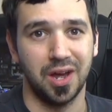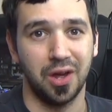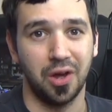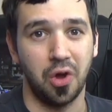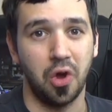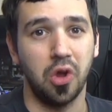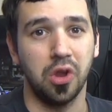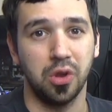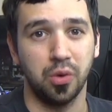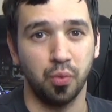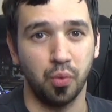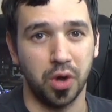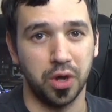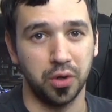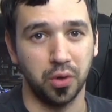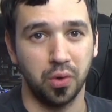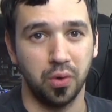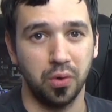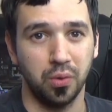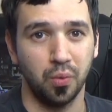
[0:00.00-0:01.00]

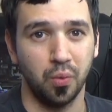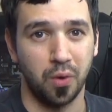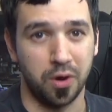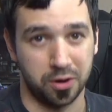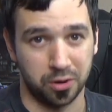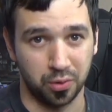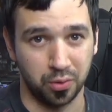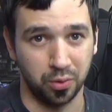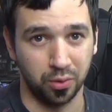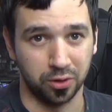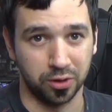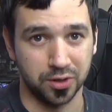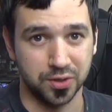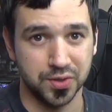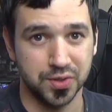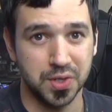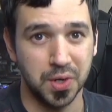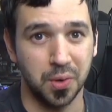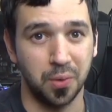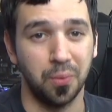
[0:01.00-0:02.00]
all-in-one water cooler.
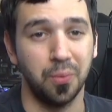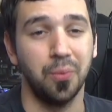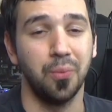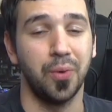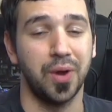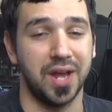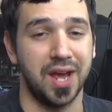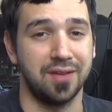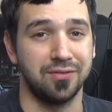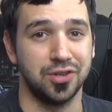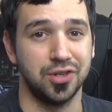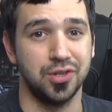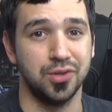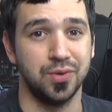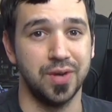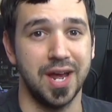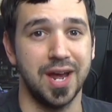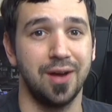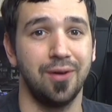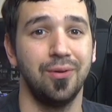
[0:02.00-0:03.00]
So what I have to do
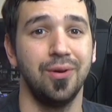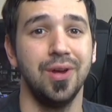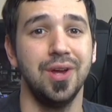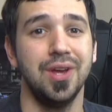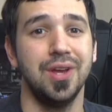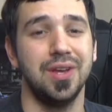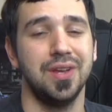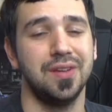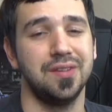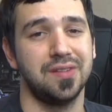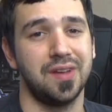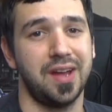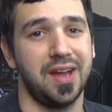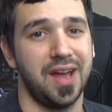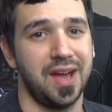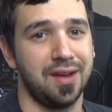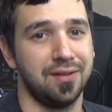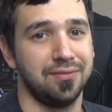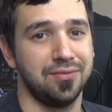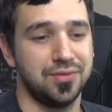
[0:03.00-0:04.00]
now is I
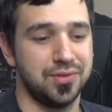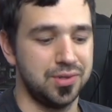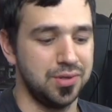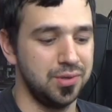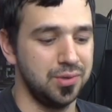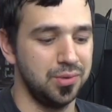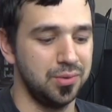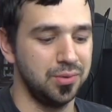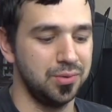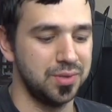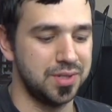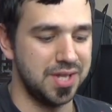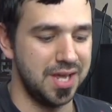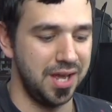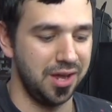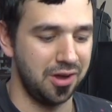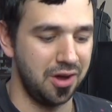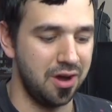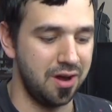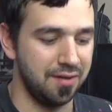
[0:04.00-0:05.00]
have to
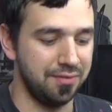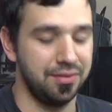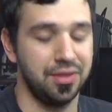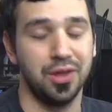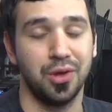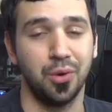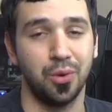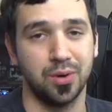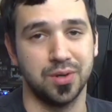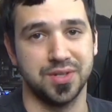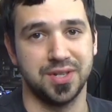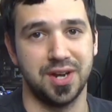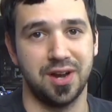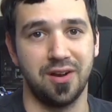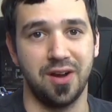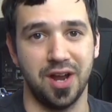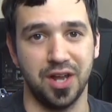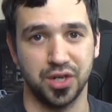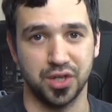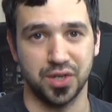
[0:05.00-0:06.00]
take off the
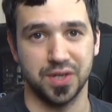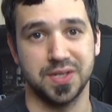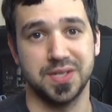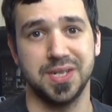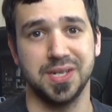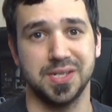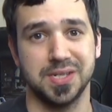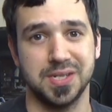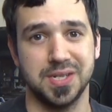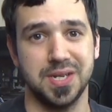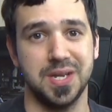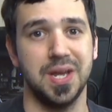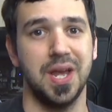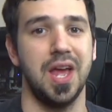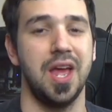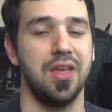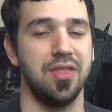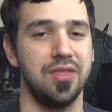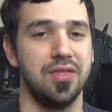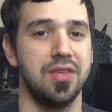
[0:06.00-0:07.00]
Corsair H60
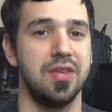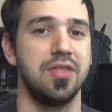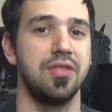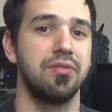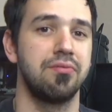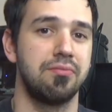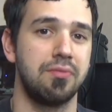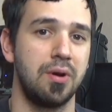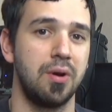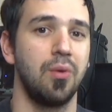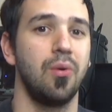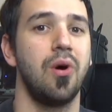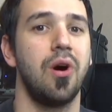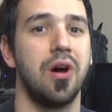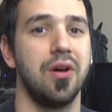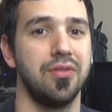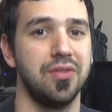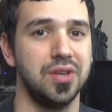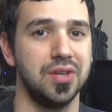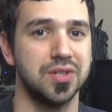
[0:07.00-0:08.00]
and then throw
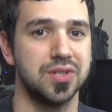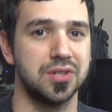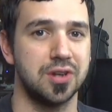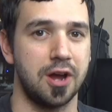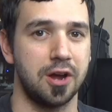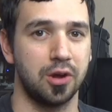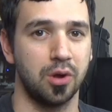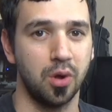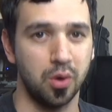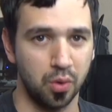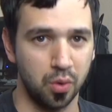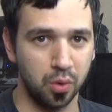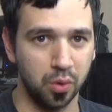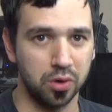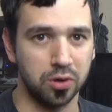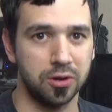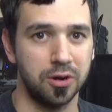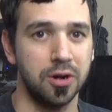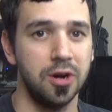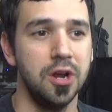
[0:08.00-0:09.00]
on the stock
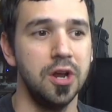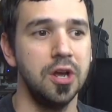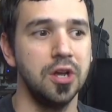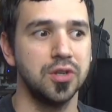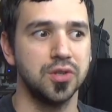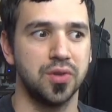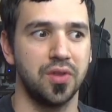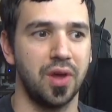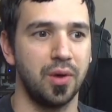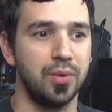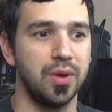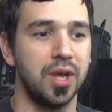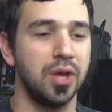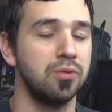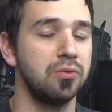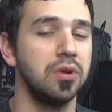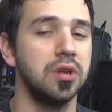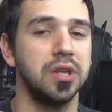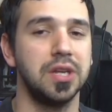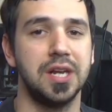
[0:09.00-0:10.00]
cooler so that we
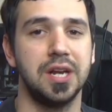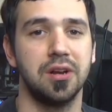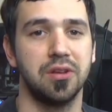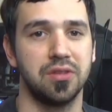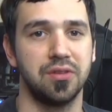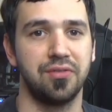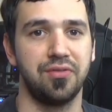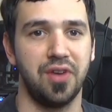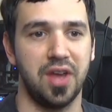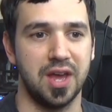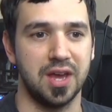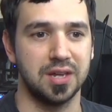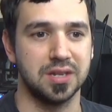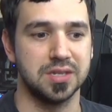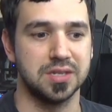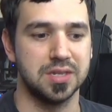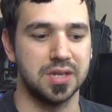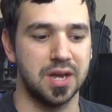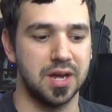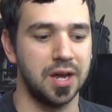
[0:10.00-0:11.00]
can really hear the
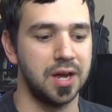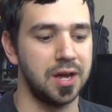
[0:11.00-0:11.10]
fans